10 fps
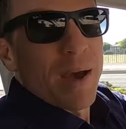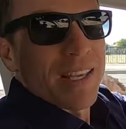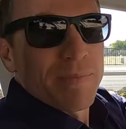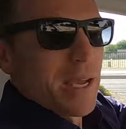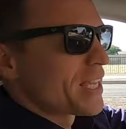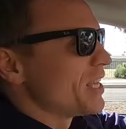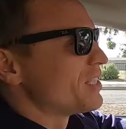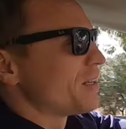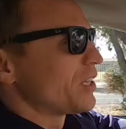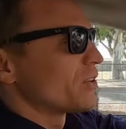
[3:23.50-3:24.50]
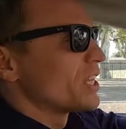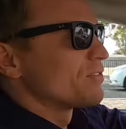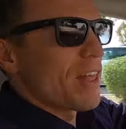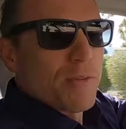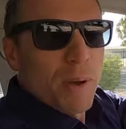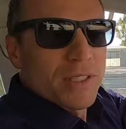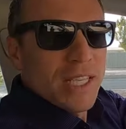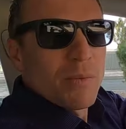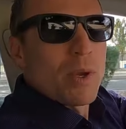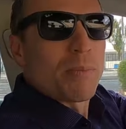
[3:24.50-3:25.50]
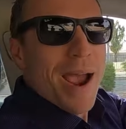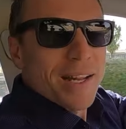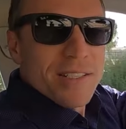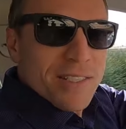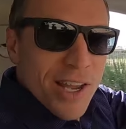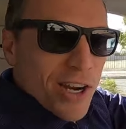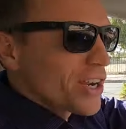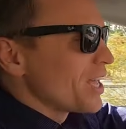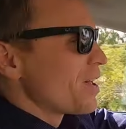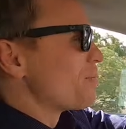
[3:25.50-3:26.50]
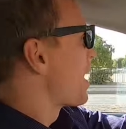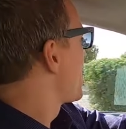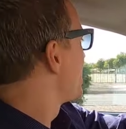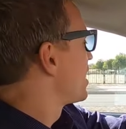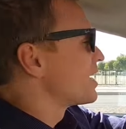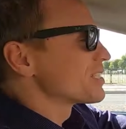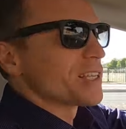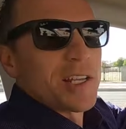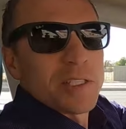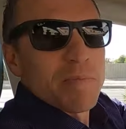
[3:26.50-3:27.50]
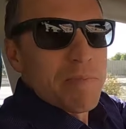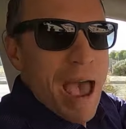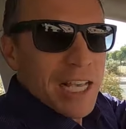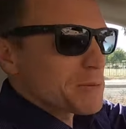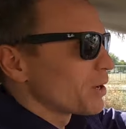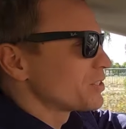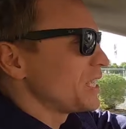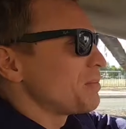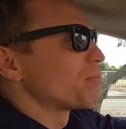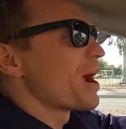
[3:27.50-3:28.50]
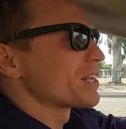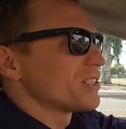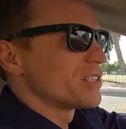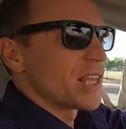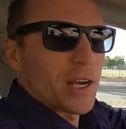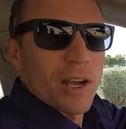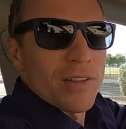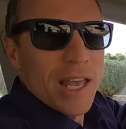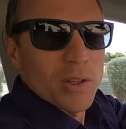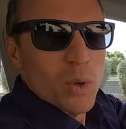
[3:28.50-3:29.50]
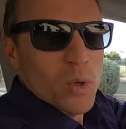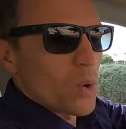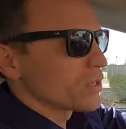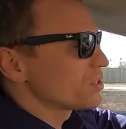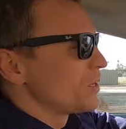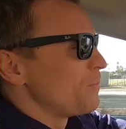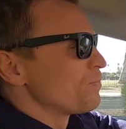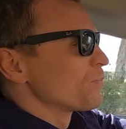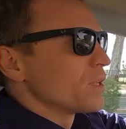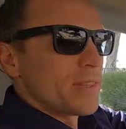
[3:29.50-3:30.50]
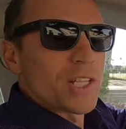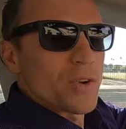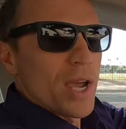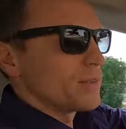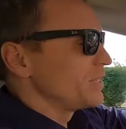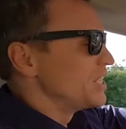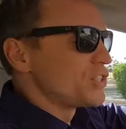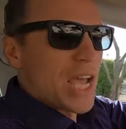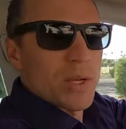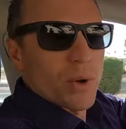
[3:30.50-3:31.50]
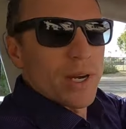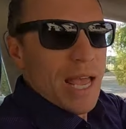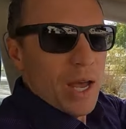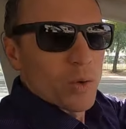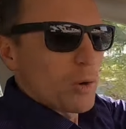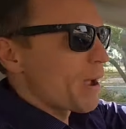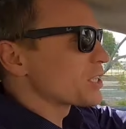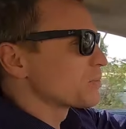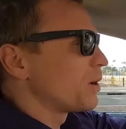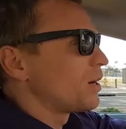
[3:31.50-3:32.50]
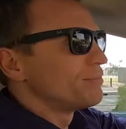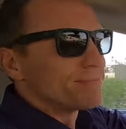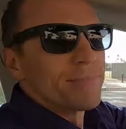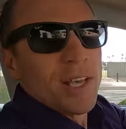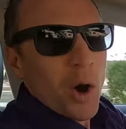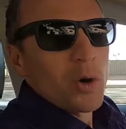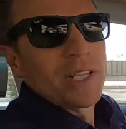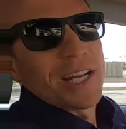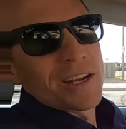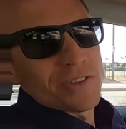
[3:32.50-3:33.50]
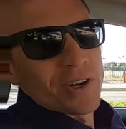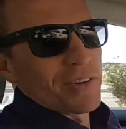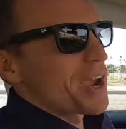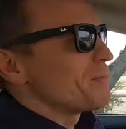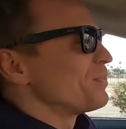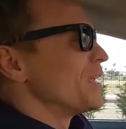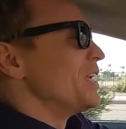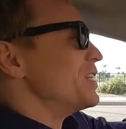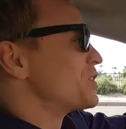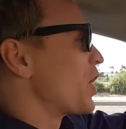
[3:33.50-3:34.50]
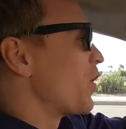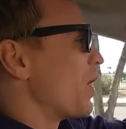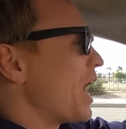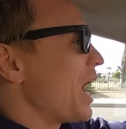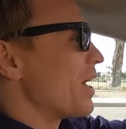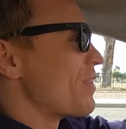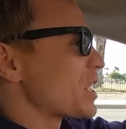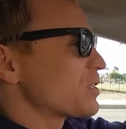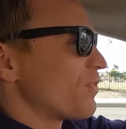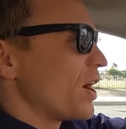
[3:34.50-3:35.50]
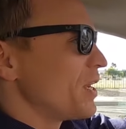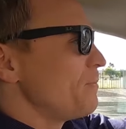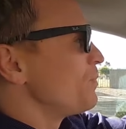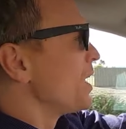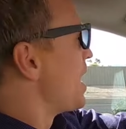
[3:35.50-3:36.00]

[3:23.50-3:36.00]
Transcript: my my kids, uh, little kids' flag football team, we practice there. My uh, son's basketball team practices there on the outdoor courts. That's right, in January, outdoor basketball. Only in Arizona, right? So uh, that's fun.